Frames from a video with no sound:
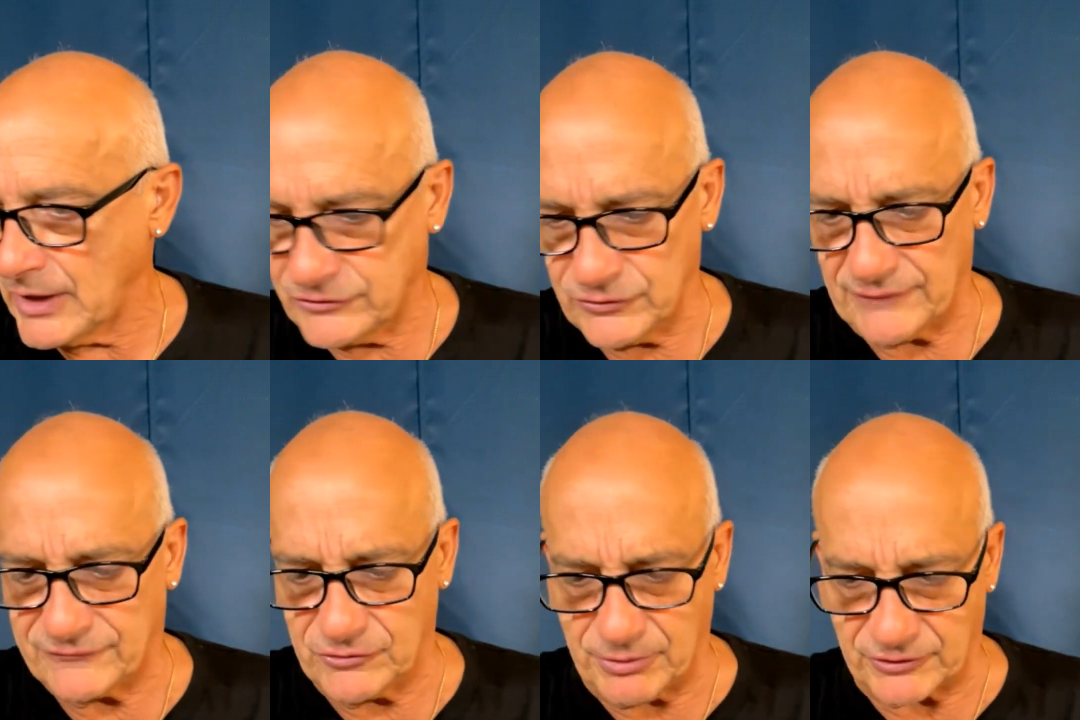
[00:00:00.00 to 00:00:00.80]
do have
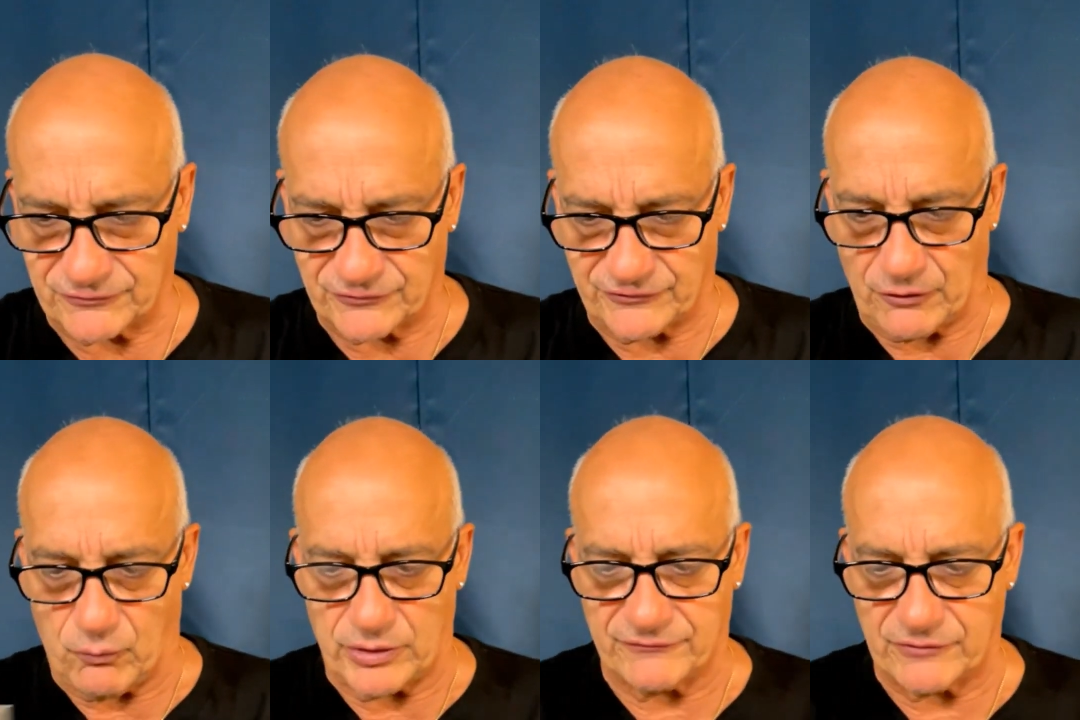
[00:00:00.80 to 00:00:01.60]
two books for sale.
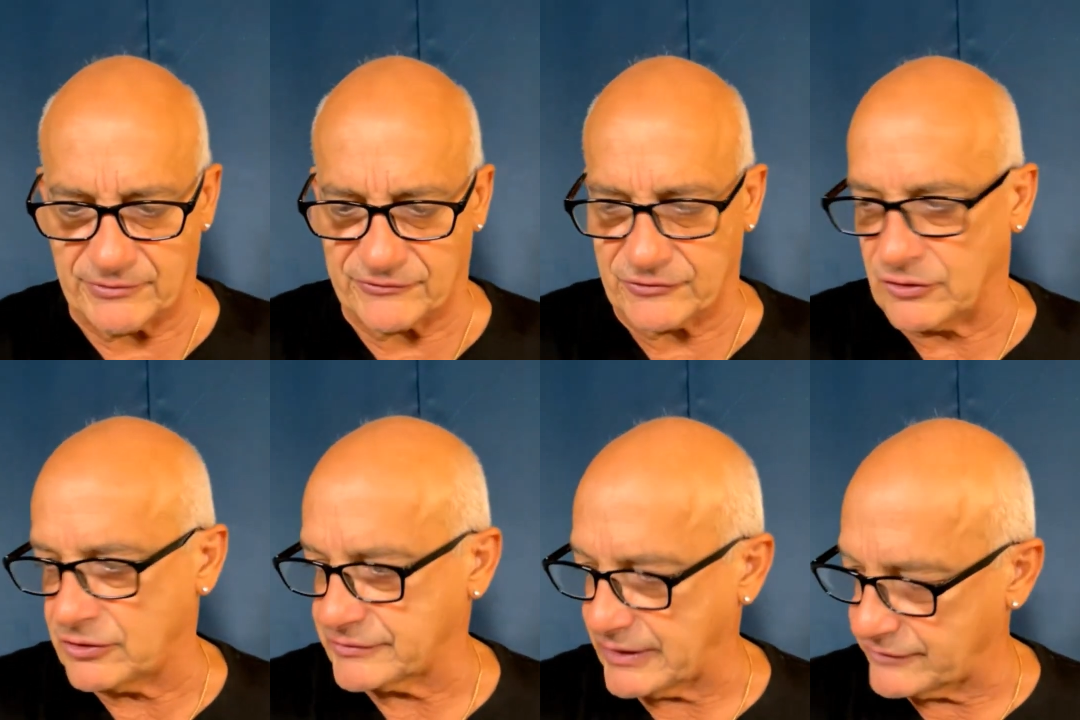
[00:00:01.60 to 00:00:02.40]
One of them is
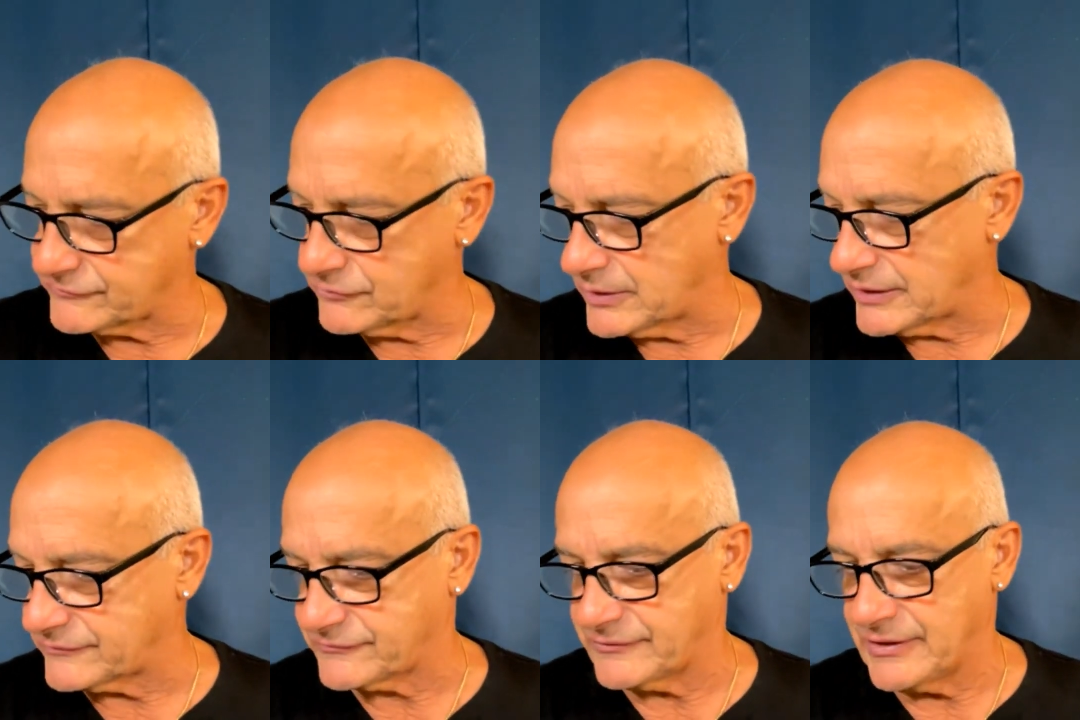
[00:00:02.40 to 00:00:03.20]
called
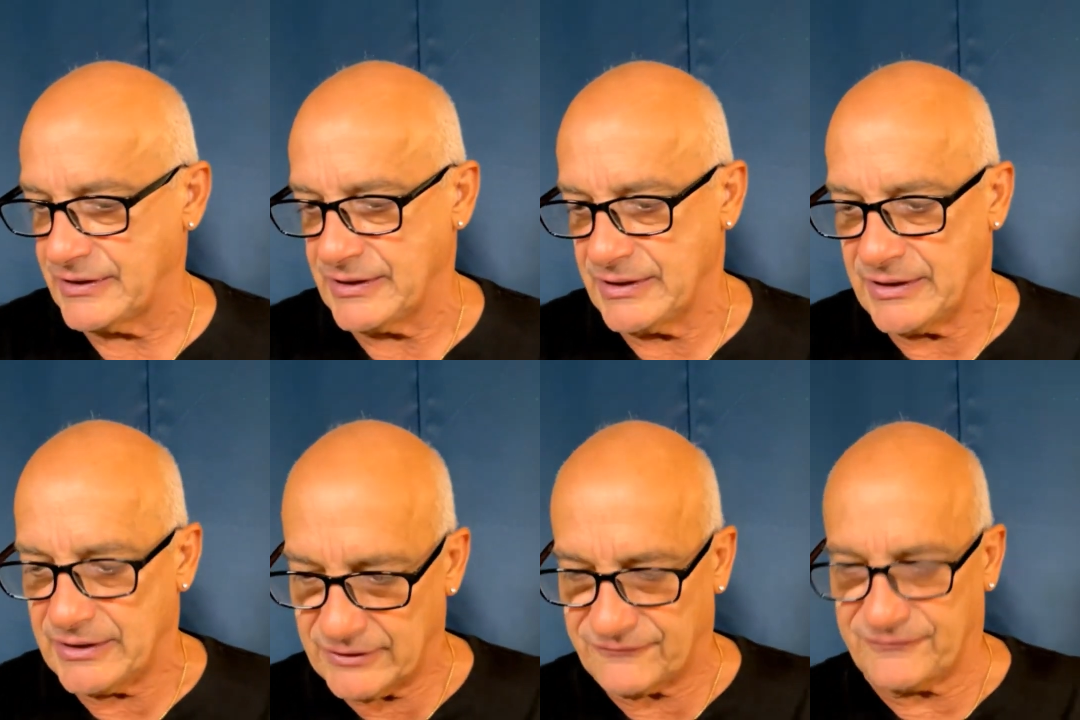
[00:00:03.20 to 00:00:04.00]
SOS,
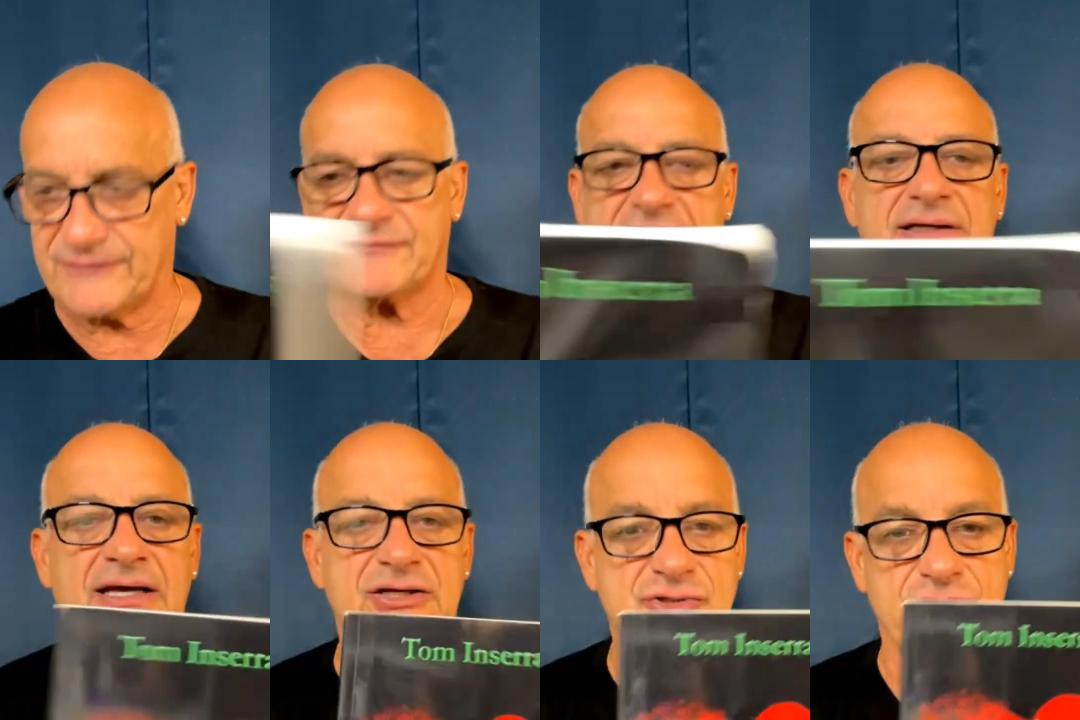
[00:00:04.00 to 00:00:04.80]
A
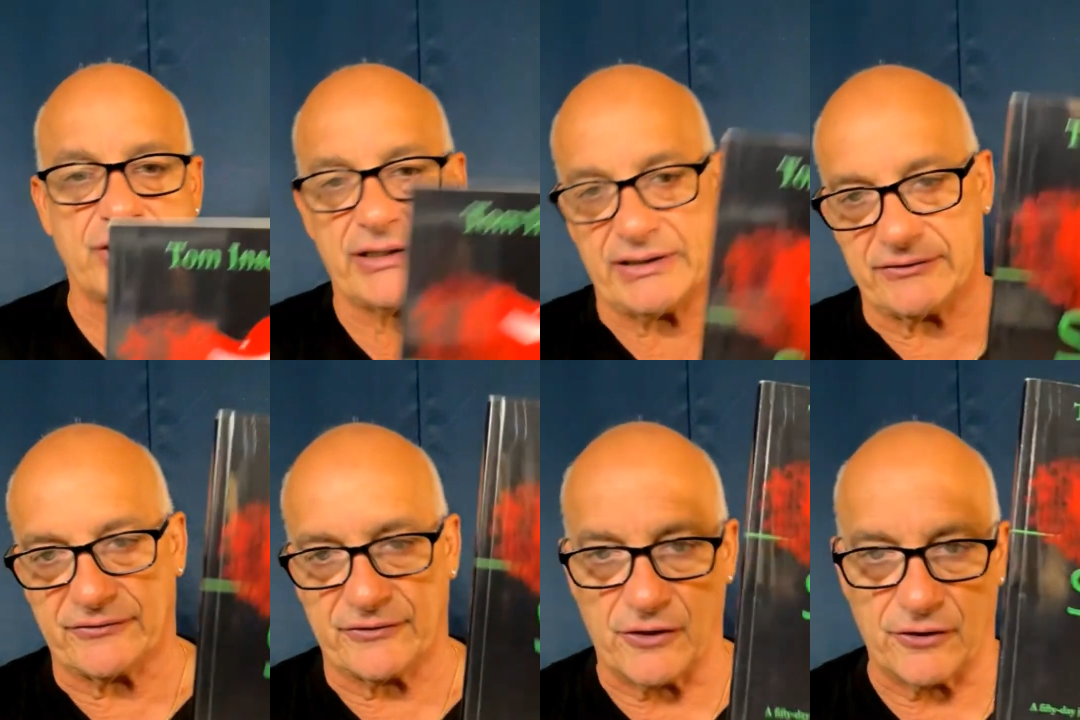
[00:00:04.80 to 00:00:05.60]
50-Day Journey
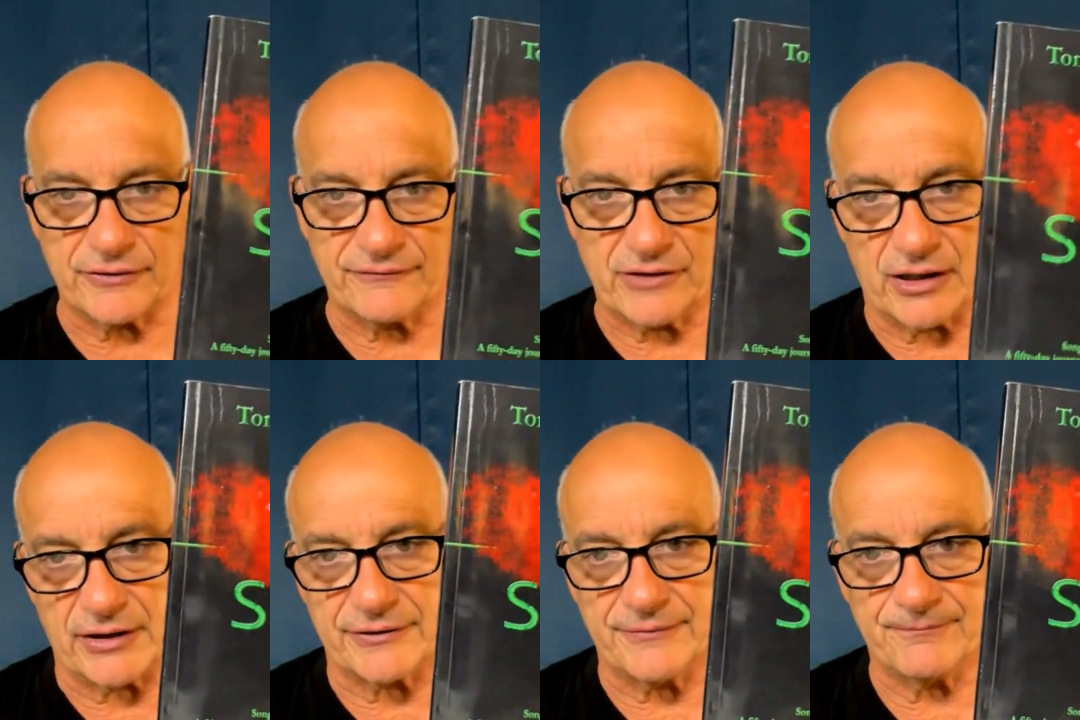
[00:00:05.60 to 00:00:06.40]
into the Heart of
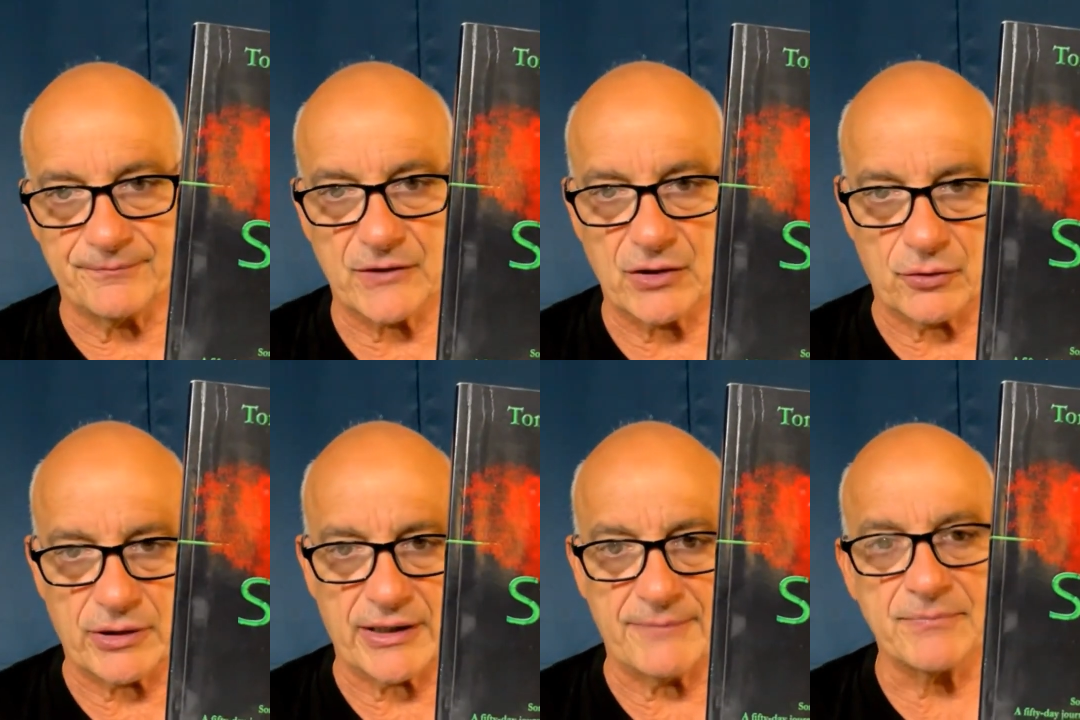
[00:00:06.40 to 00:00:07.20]
God.
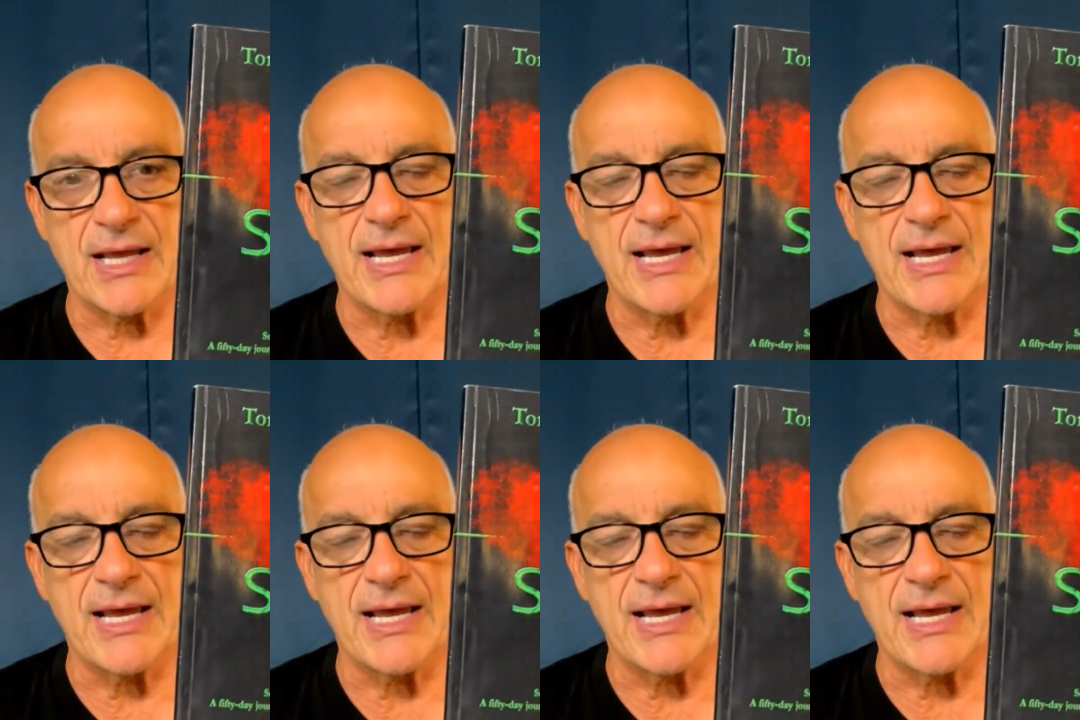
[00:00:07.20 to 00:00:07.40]
Okay.